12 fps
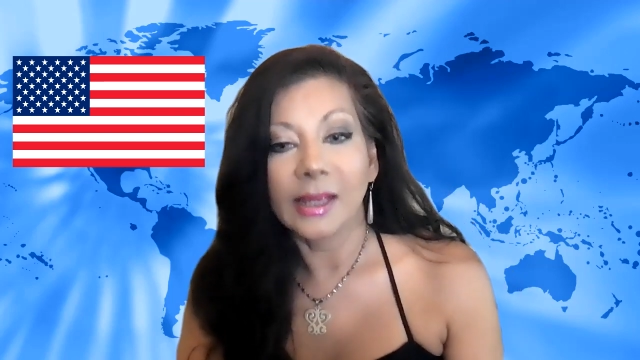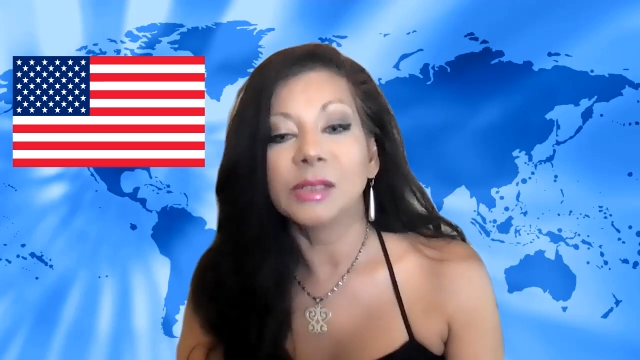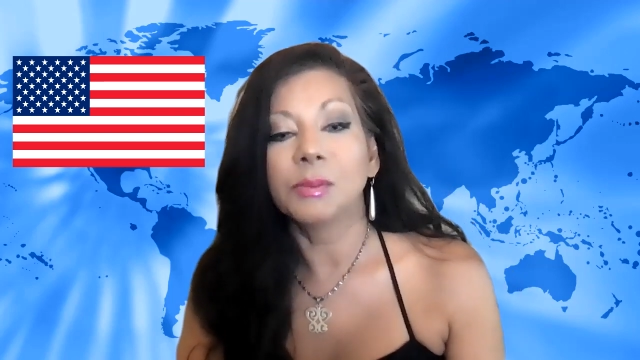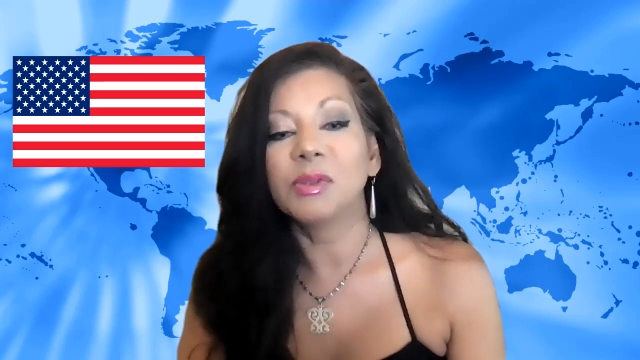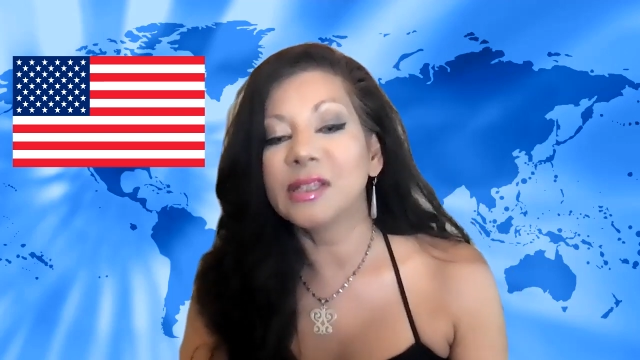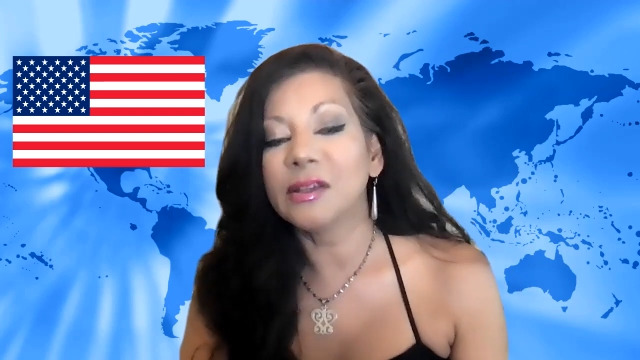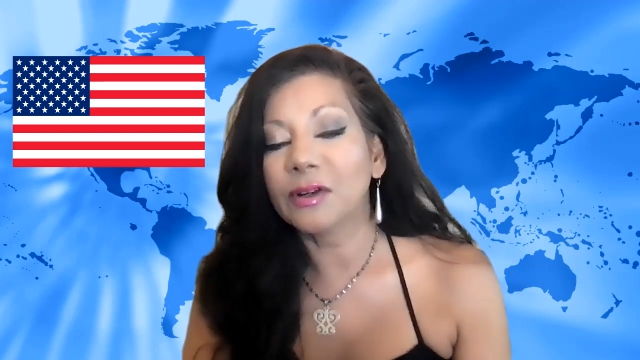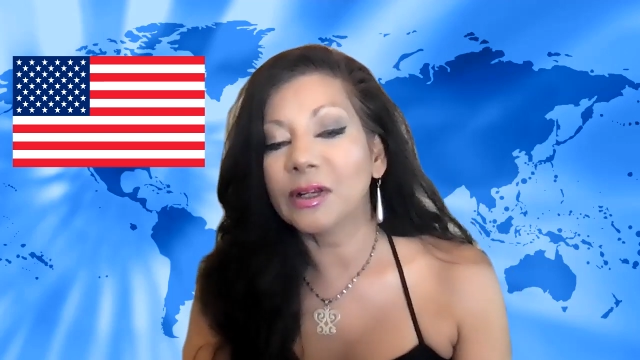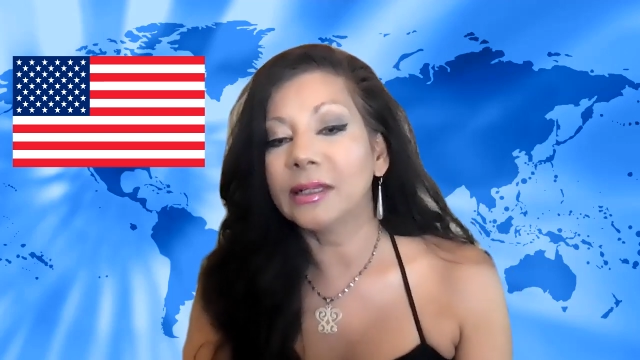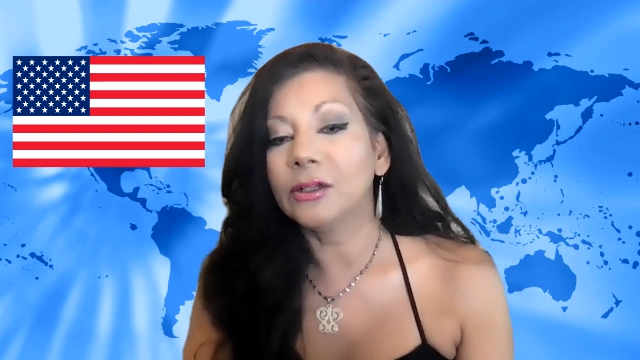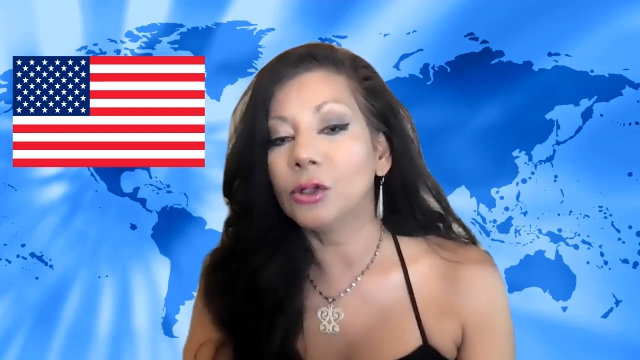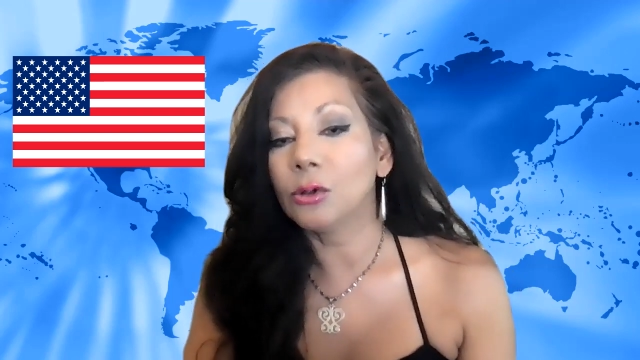
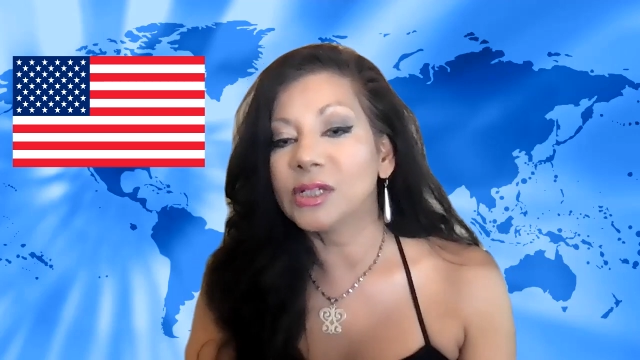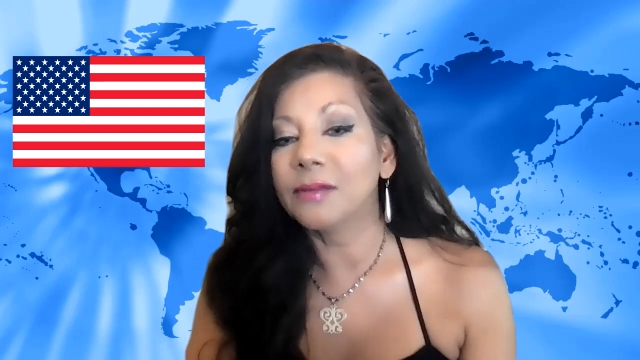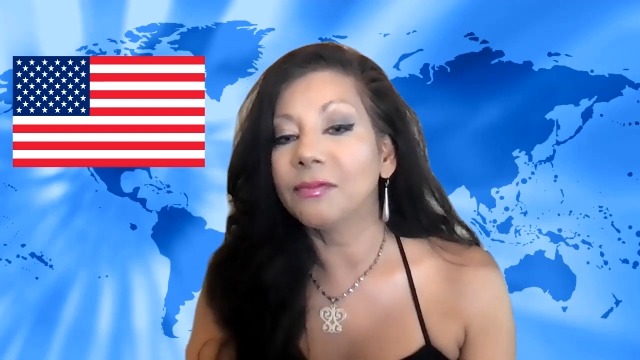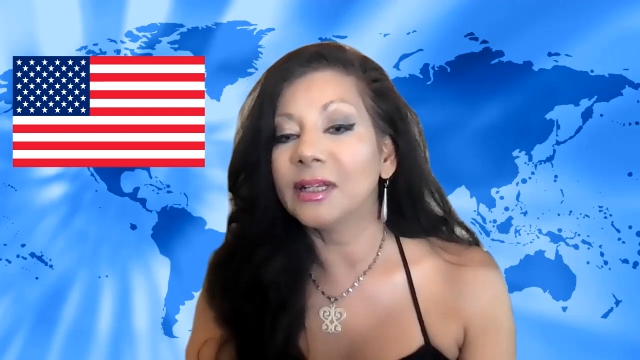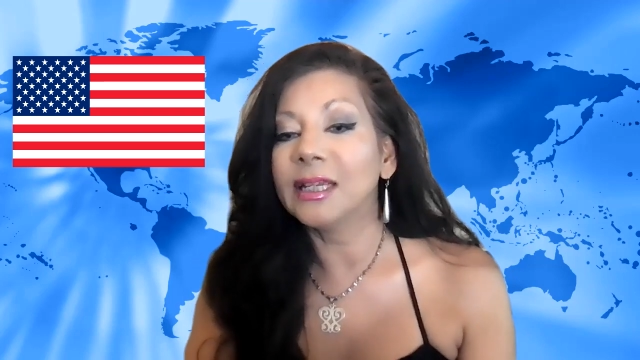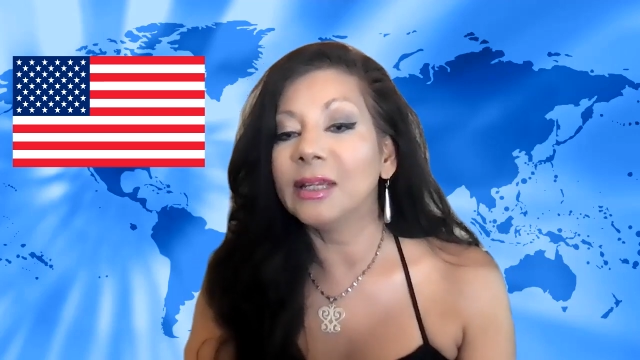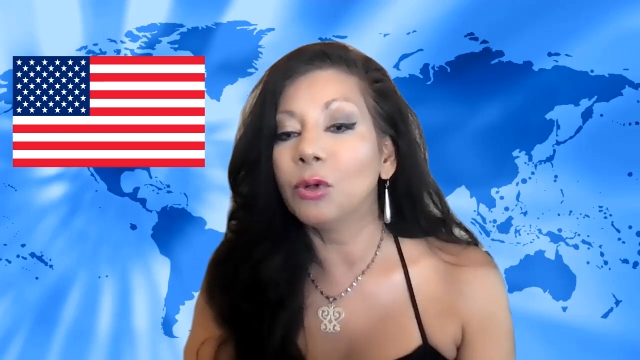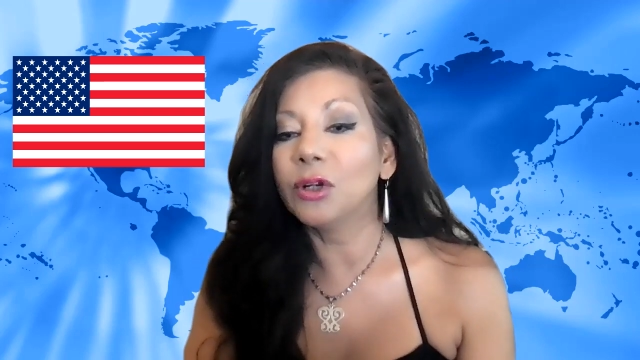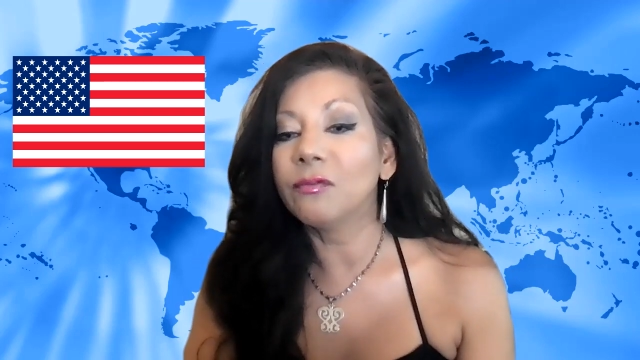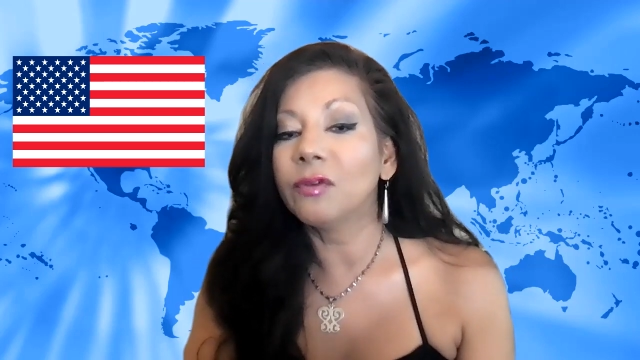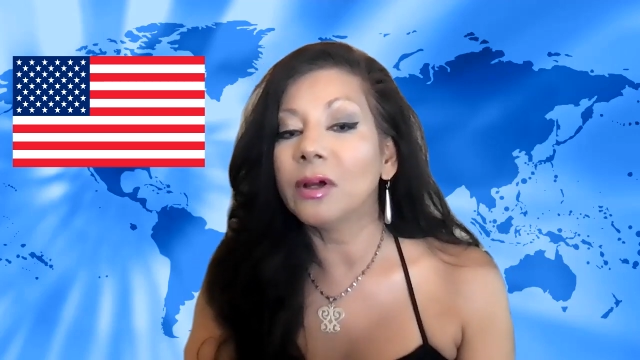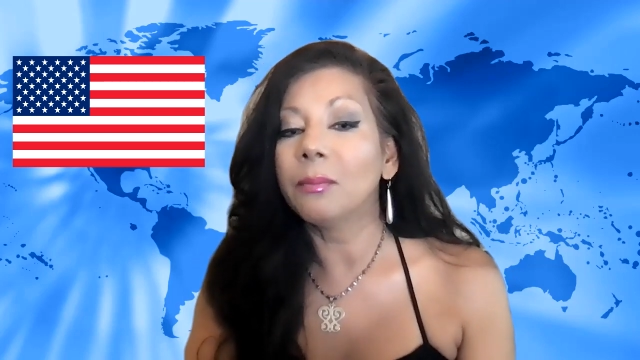specifically noting that he would
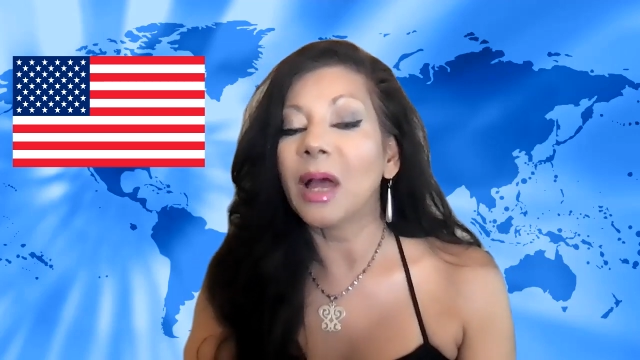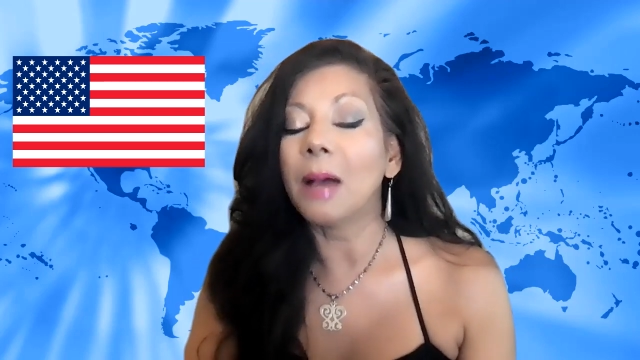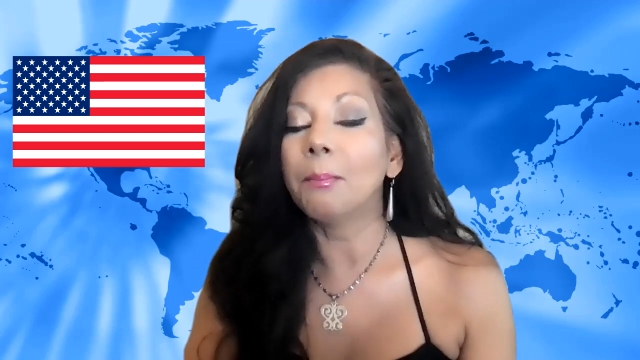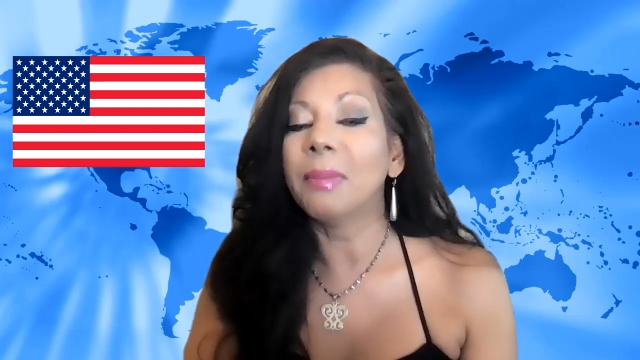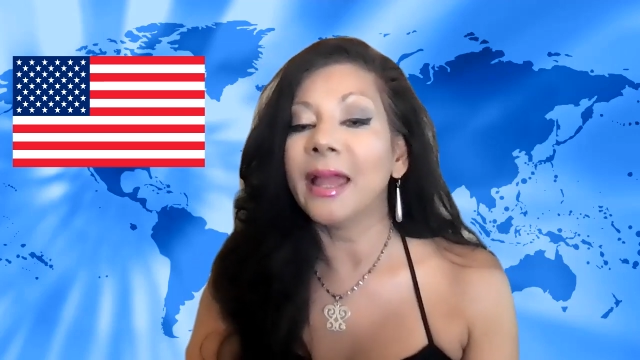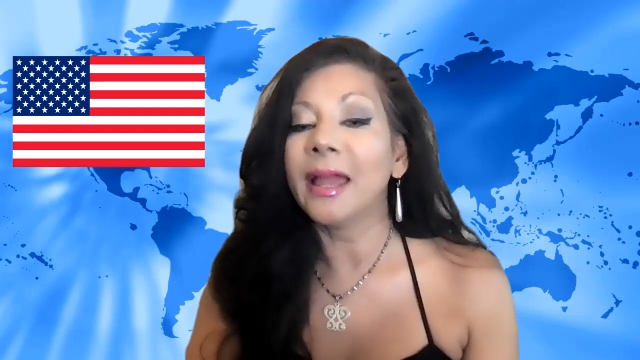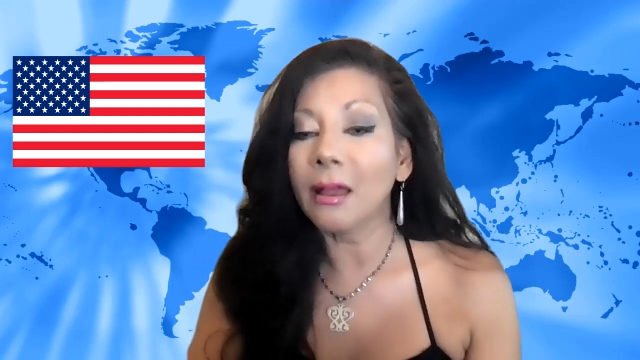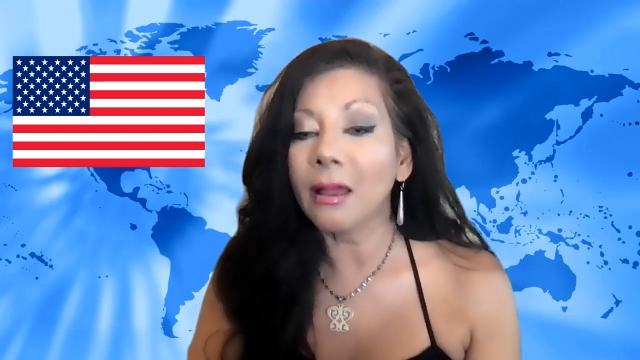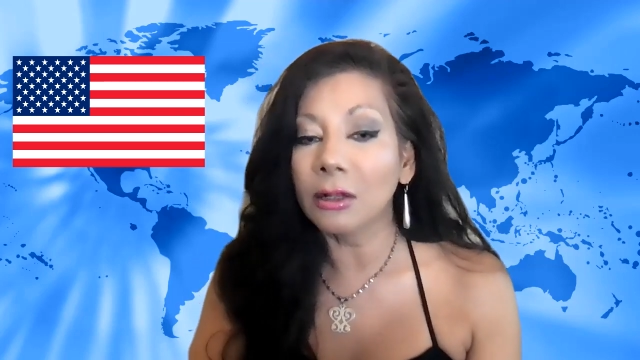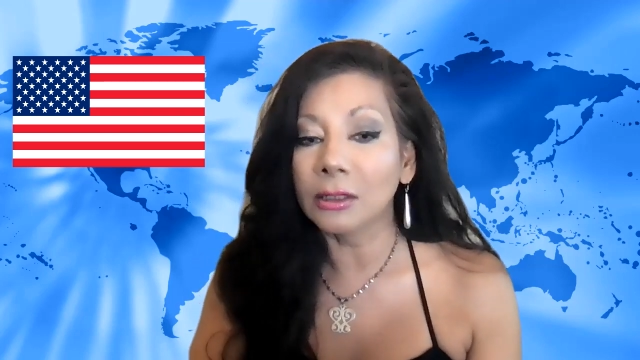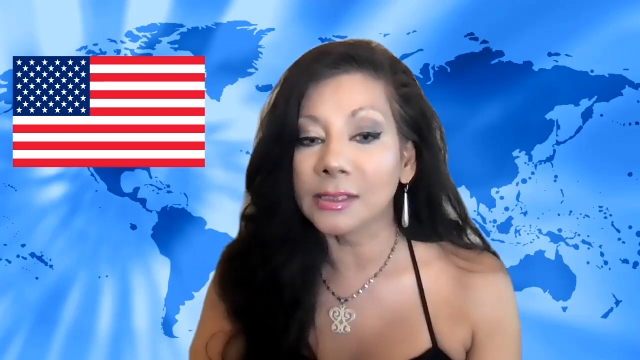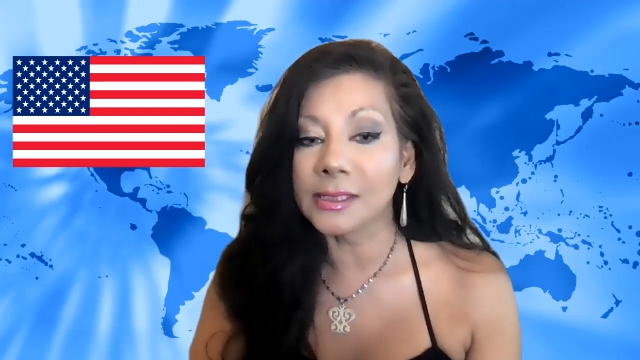have
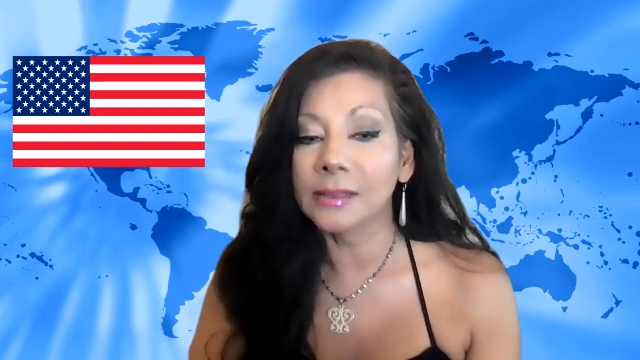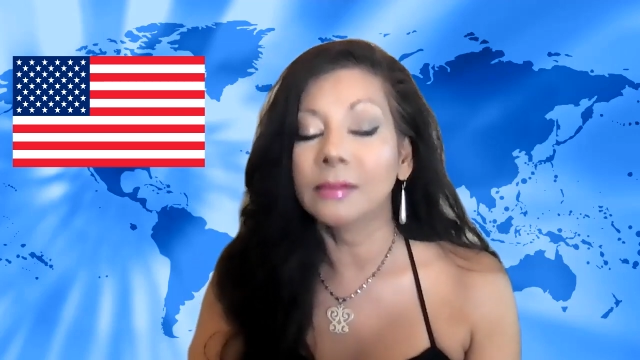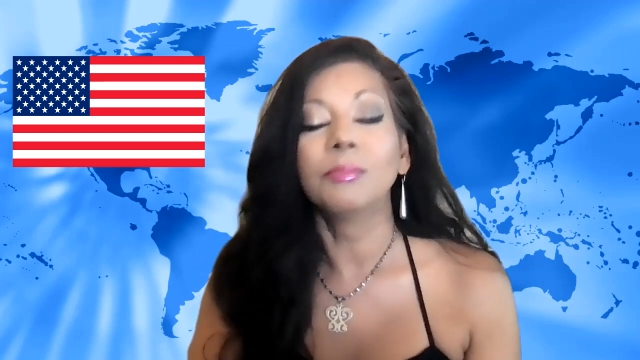upheld,